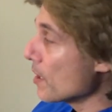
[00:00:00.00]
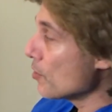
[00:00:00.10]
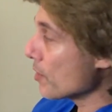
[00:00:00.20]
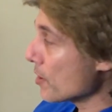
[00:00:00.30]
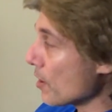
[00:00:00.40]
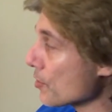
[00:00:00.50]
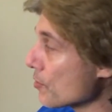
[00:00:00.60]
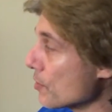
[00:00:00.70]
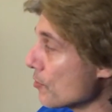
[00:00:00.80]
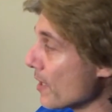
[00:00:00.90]
You can
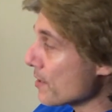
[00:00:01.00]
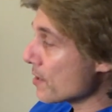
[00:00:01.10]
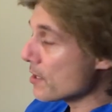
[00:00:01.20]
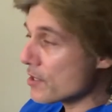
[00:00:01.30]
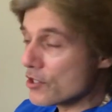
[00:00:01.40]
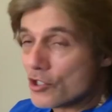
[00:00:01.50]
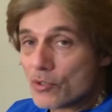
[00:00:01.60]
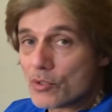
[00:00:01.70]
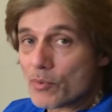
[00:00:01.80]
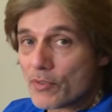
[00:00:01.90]
also address these
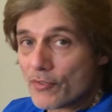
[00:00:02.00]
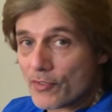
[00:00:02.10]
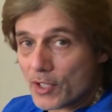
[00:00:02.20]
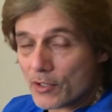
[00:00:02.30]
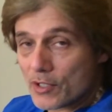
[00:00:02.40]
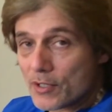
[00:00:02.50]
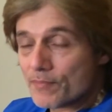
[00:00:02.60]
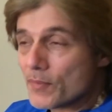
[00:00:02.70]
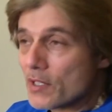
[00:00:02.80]
issues with filler.